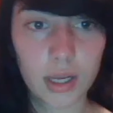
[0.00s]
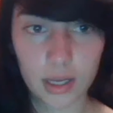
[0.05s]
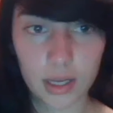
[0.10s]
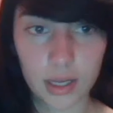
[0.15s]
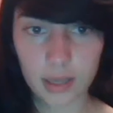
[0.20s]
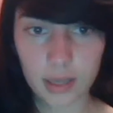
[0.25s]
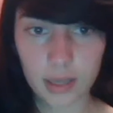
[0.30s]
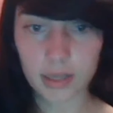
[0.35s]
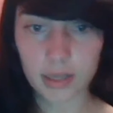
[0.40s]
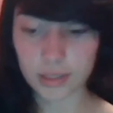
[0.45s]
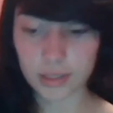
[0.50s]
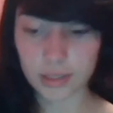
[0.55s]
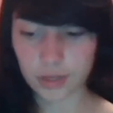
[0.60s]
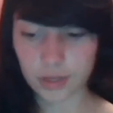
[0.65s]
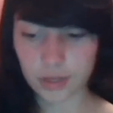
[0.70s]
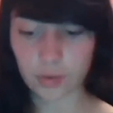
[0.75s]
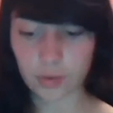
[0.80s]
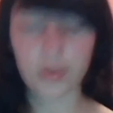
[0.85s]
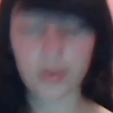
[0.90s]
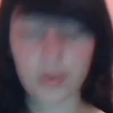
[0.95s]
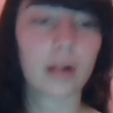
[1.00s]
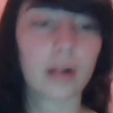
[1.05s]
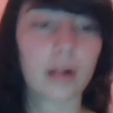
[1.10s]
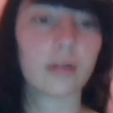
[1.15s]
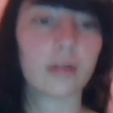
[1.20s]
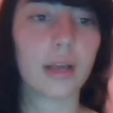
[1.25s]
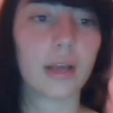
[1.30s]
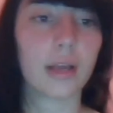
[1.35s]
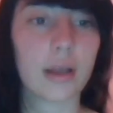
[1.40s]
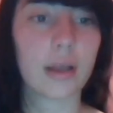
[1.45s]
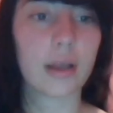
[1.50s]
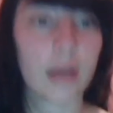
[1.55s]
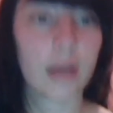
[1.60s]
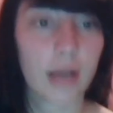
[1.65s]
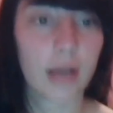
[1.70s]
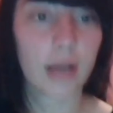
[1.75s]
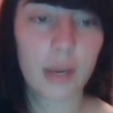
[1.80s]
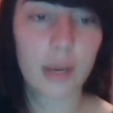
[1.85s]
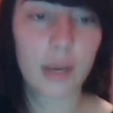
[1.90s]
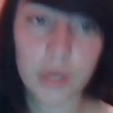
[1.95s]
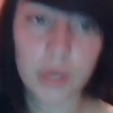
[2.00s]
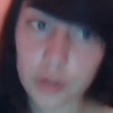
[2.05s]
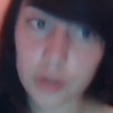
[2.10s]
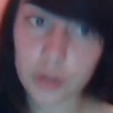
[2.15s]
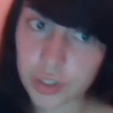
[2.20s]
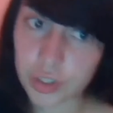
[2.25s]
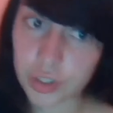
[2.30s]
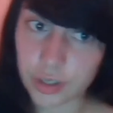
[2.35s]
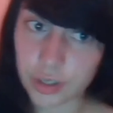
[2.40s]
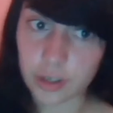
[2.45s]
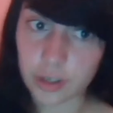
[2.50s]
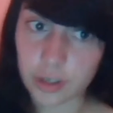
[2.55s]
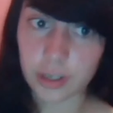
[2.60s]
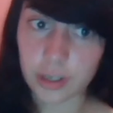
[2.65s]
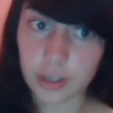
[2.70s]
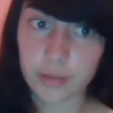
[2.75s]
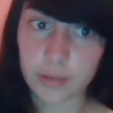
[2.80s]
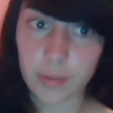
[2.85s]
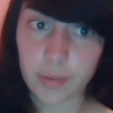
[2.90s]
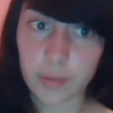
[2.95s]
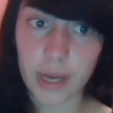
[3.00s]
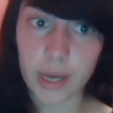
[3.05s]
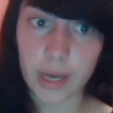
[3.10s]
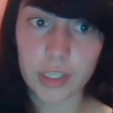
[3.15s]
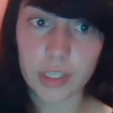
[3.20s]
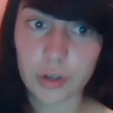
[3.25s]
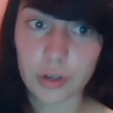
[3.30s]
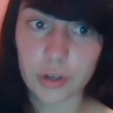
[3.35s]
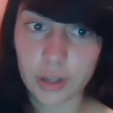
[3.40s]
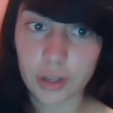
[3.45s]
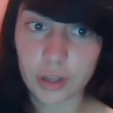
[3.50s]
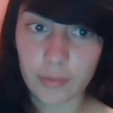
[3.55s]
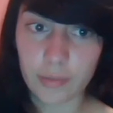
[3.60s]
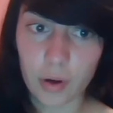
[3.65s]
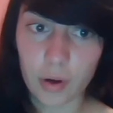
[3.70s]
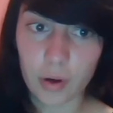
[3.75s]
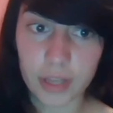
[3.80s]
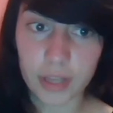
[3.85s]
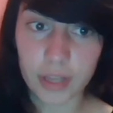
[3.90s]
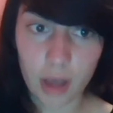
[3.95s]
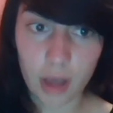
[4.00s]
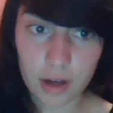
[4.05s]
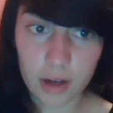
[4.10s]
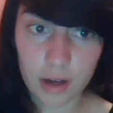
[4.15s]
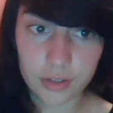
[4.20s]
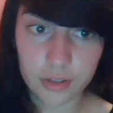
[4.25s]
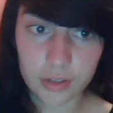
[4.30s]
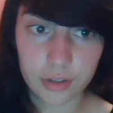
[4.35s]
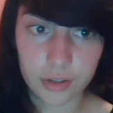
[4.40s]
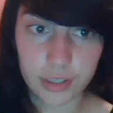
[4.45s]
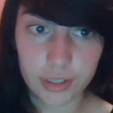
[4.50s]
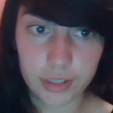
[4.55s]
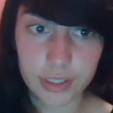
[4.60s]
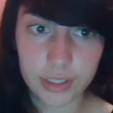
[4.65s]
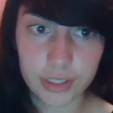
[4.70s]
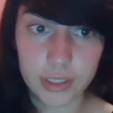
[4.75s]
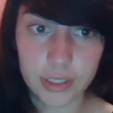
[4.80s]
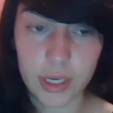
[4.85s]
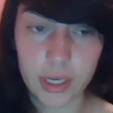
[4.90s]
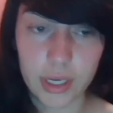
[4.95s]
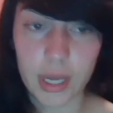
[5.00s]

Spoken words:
I want to start by talking about the characters.